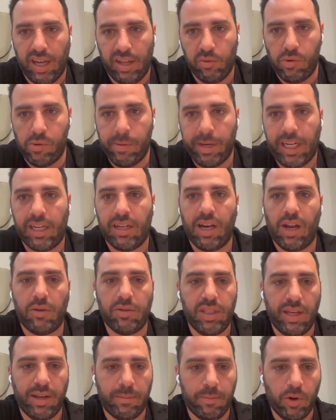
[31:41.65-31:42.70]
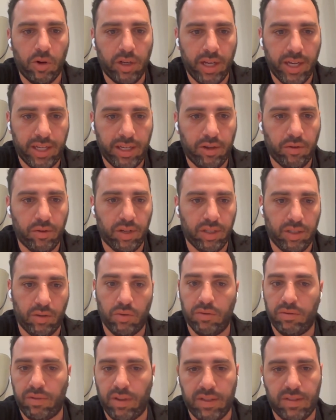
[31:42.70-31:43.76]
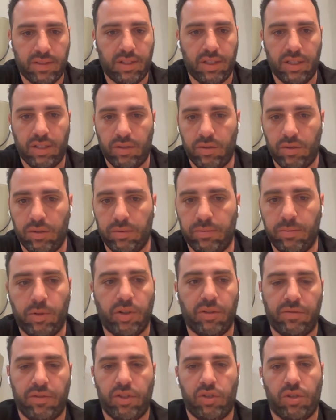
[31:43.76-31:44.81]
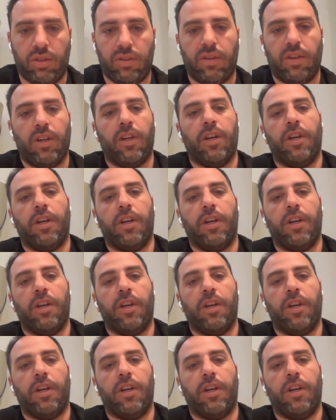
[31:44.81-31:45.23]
and will make Claudia more accurate or faster or more efficient.